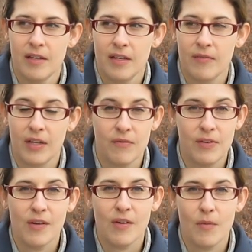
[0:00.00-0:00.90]
If I could
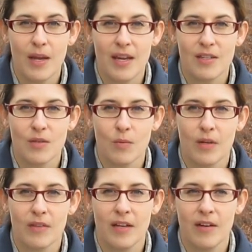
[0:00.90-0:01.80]
figure out a way to
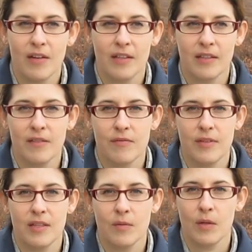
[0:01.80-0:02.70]
work there and live
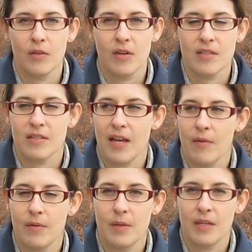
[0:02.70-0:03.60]
in the wilderness,
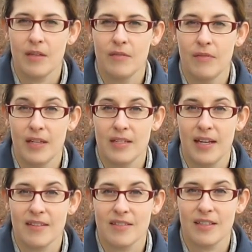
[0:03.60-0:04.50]
that would be
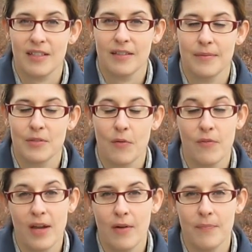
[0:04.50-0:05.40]
fantastic. So
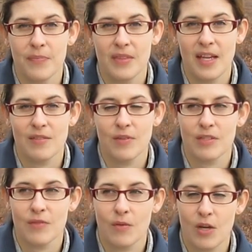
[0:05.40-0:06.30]
for now, thanks
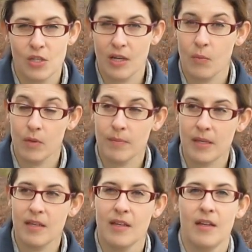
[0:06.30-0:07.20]
Phyllis for the question. It will
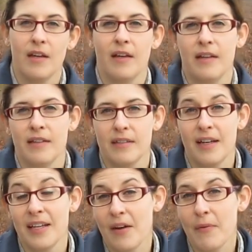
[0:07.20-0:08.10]
be uh,
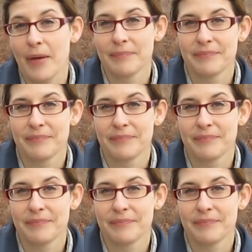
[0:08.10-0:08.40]
a getaway.